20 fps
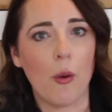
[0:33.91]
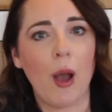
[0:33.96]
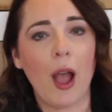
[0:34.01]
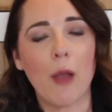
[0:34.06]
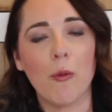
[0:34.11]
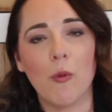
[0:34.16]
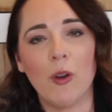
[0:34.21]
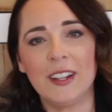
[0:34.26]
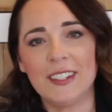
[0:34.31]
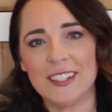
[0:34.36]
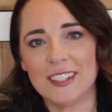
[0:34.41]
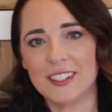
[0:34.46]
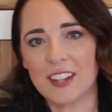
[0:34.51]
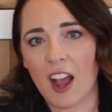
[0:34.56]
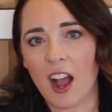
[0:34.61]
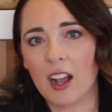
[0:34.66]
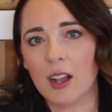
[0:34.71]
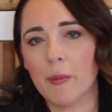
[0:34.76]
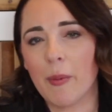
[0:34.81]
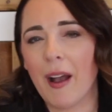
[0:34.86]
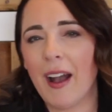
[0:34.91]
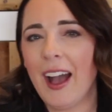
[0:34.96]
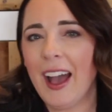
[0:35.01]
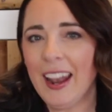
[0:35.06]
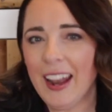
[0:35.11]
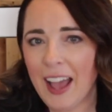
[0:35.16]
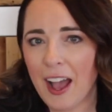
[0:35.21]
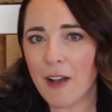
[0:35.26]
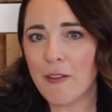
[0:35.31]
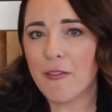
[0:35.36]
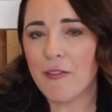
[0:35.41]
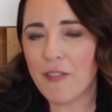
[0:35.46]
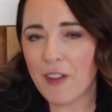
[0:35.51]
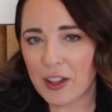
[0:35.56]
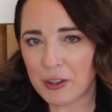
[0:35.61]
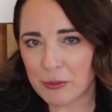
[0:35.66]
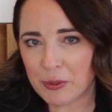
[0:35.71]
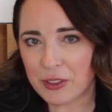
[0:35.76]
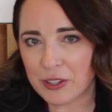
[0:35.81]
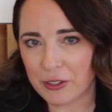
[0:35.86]
I want to talk about how to have
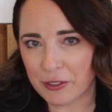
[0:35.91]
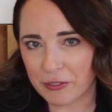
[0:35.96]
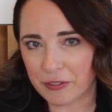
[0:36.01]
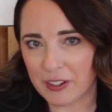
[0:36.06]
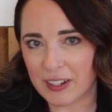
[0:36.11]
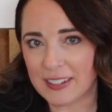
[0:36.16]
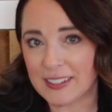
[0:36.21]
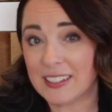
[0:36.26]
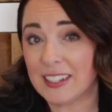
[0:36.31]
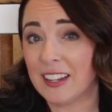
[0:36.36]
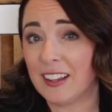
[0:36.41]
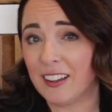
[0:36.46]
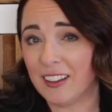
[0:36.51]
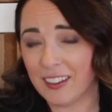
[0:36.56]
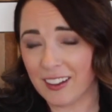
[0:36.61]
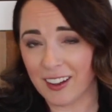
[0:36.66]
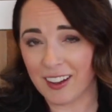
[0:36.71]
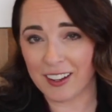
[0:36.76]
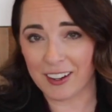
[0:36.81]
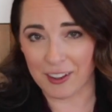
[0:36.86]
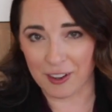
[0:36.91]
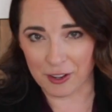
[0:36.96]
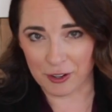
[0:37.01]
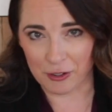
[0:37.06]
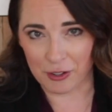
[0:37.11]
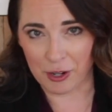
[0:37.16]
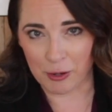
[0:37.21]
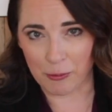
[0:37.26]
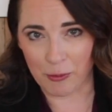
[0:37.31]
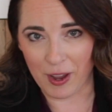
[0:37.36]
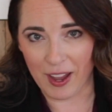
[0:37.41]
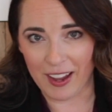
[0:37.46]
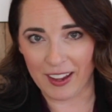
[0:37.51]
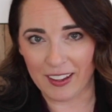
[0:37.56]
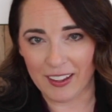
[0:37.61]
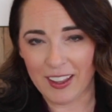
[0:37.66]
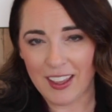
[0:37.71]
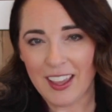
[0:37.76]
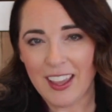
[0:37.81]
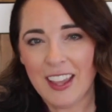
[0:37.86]
fun with your friends in a God honoring
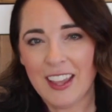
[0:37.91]
way.